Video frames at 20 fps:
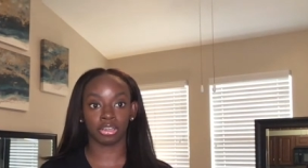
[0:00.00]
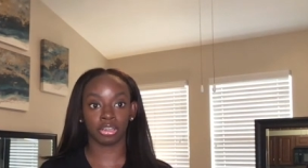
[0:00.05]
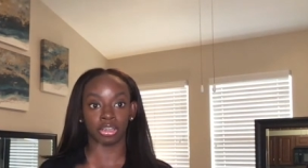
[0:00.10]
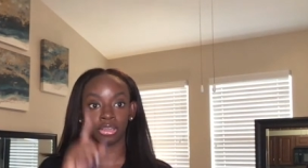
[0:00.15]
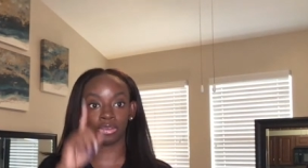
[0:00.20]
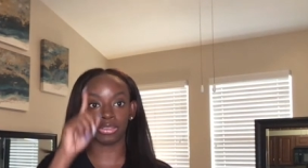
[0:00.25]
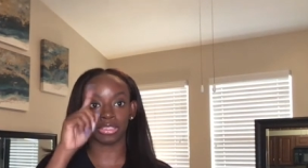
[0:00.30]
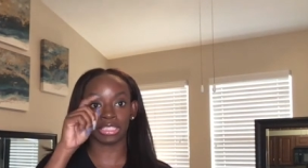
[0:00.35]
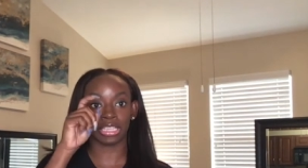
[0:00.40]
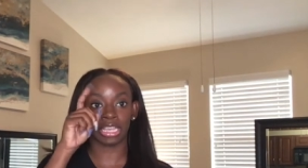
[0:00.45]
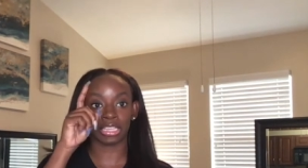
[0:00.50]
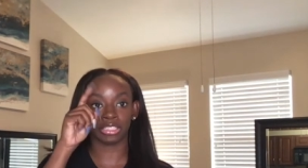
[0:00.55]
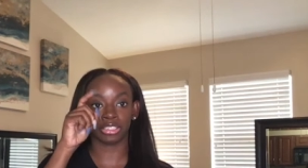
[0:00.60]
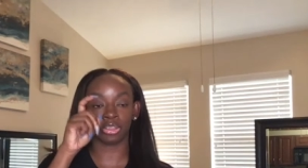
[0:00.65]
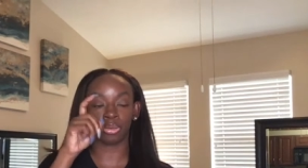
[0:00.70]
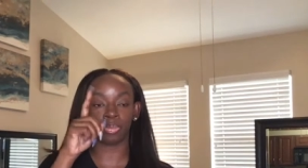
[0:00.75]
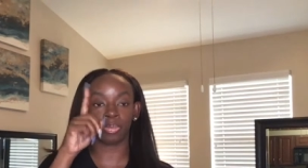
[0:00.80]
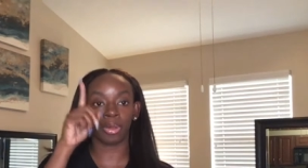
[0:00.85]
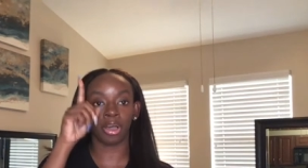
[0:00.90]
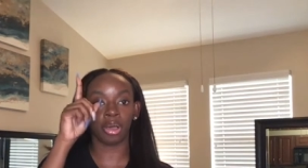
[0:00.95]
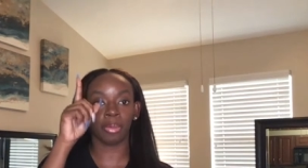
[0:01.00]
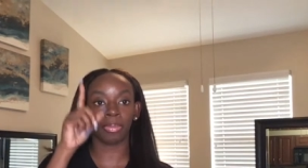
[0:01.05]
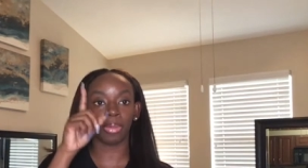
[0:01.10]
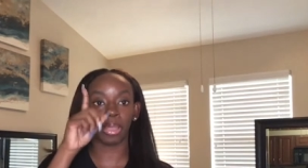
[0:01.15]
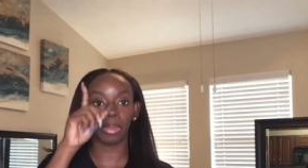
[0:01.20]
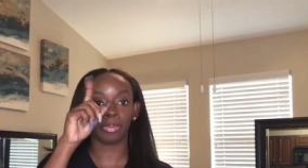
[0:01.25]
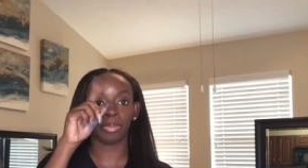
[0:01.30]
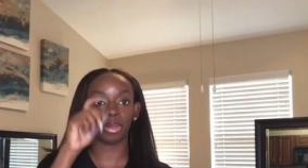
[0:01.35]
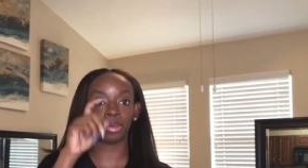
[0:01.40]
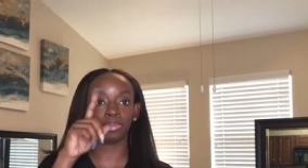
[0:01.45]
it has a little pump, I
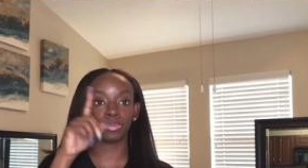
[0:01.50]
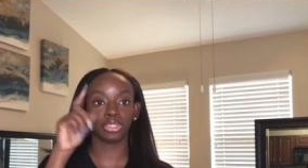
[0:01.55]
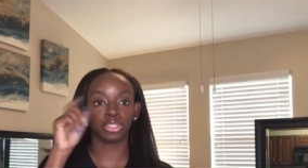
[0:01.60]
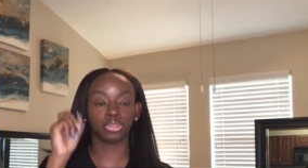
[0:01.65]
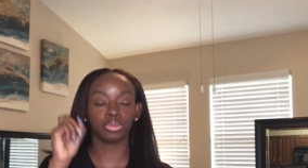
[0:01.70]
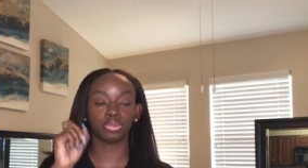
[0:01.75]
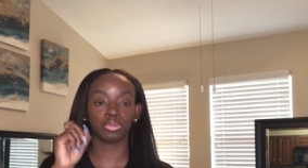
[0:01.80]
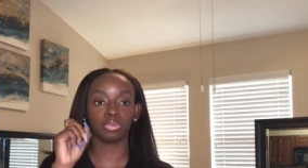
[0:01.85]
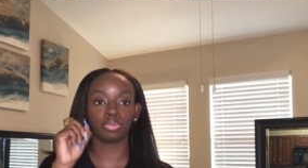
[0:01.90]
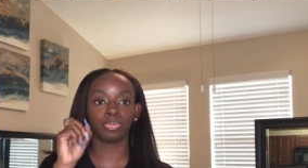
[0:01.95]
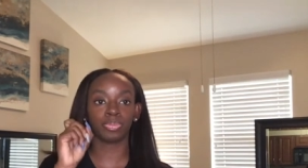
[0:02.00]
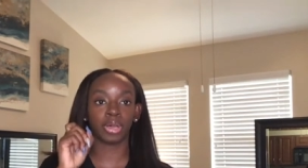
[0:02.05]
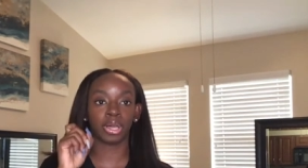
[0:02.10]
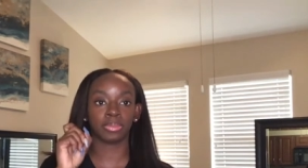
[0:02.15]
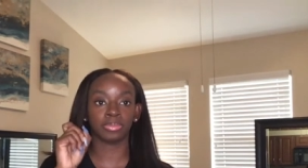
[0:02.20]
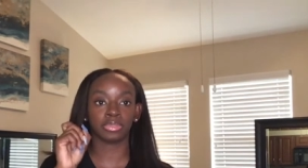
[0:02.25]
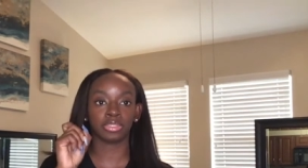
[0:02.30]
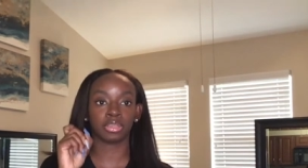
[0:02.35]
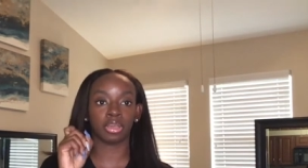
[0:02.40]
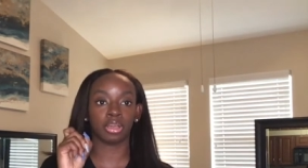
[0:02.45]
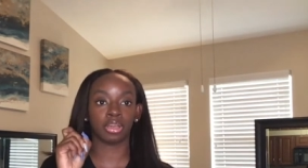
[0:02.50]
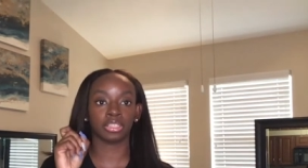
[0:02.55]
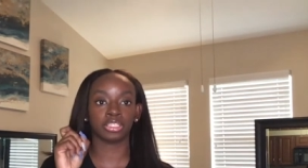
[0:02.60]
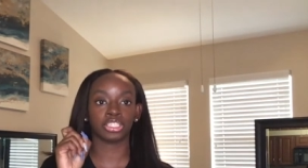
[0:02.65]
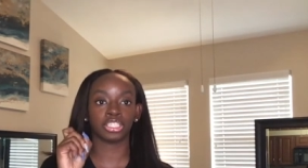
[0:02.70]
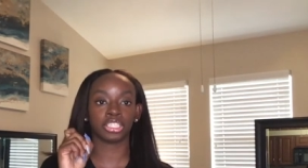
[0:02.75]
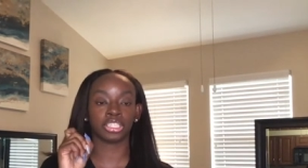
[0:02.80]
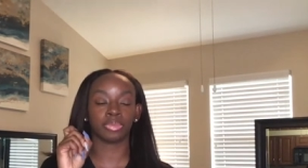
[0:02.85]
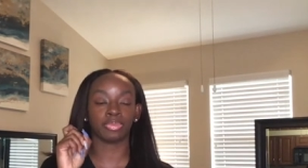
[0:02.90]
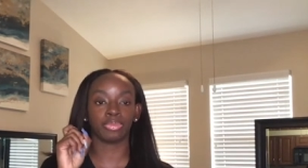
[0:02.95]
pump 2 pumps onto
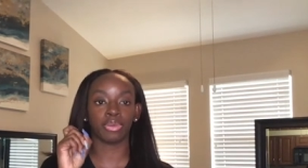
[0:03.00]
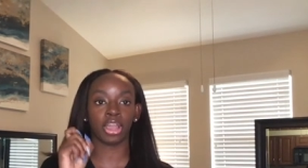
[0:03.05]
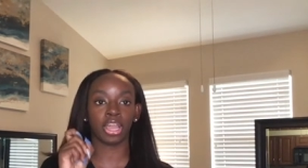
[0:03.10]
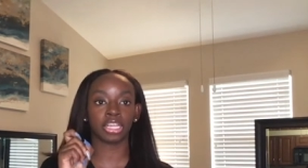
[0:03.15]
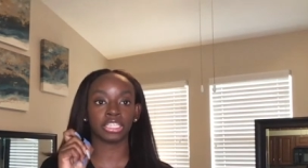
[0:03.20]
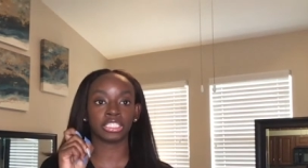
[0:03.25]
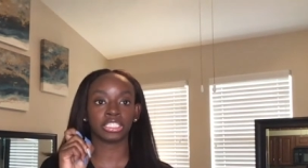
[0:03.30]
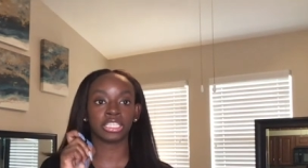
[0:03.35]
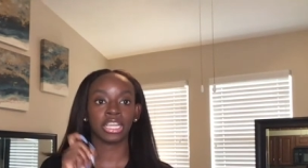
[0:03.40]
the brush,